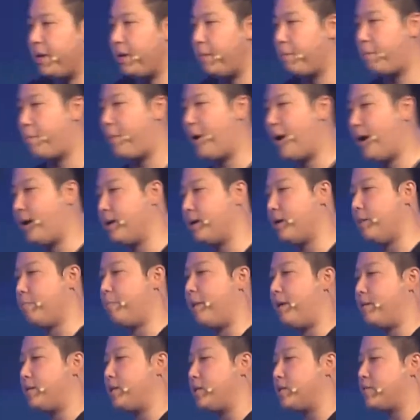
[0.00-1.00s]
bit part
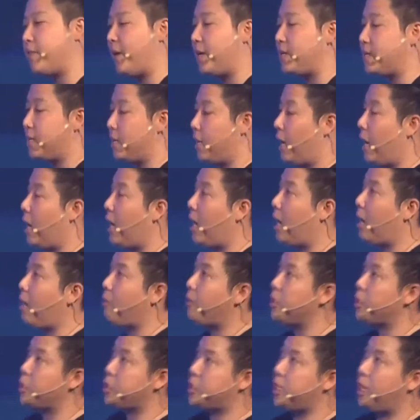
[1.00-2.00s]
about this venture.
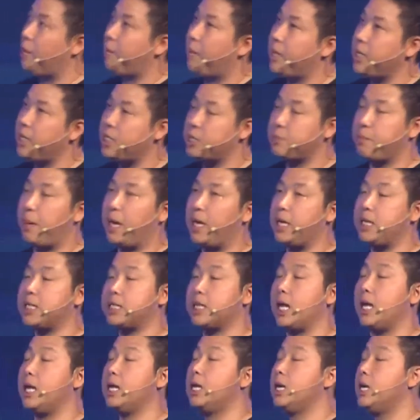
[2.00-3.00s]
I want to share about this part
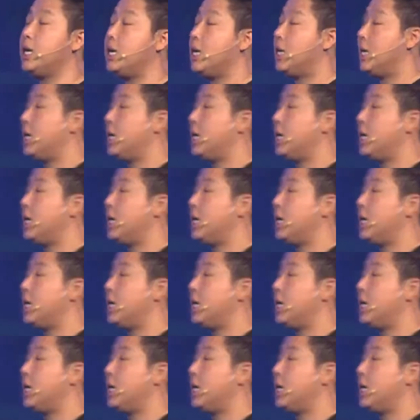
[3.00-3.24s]
is that